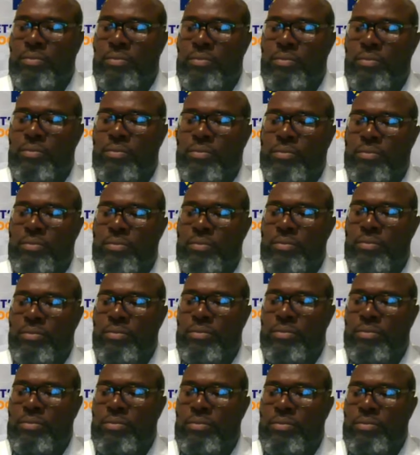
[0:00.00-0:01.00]

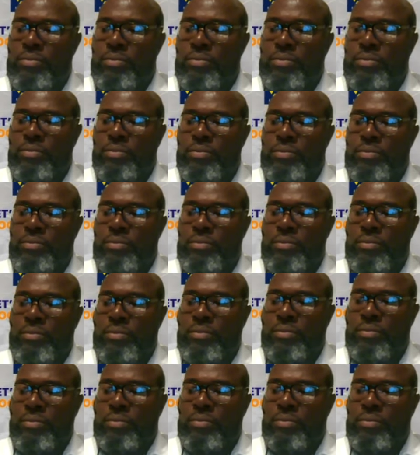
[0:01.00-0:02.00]

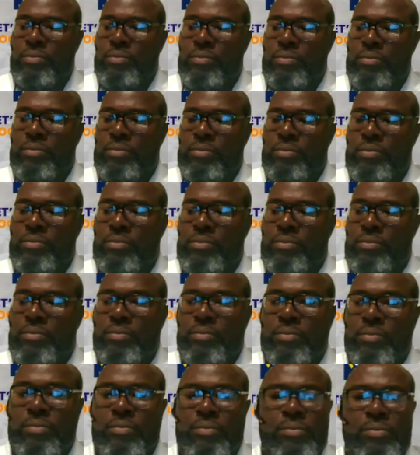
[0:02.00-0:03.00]

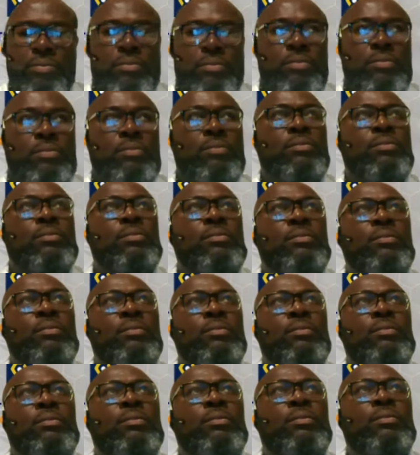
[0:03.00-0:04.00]

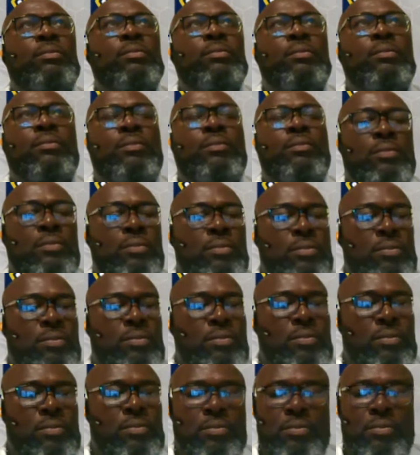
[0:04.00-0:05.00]

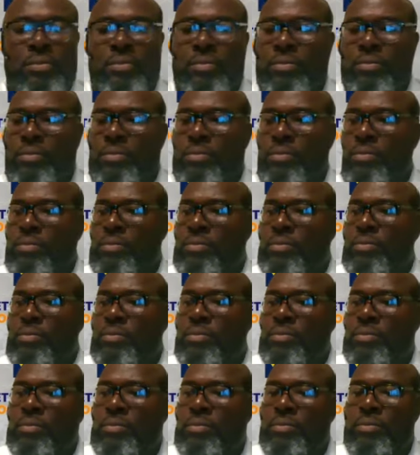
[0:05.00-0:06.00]

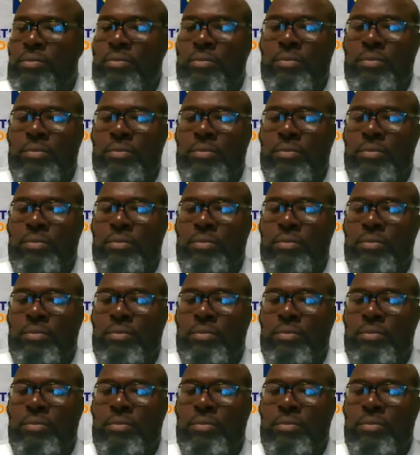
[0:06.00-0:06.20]
[no speech]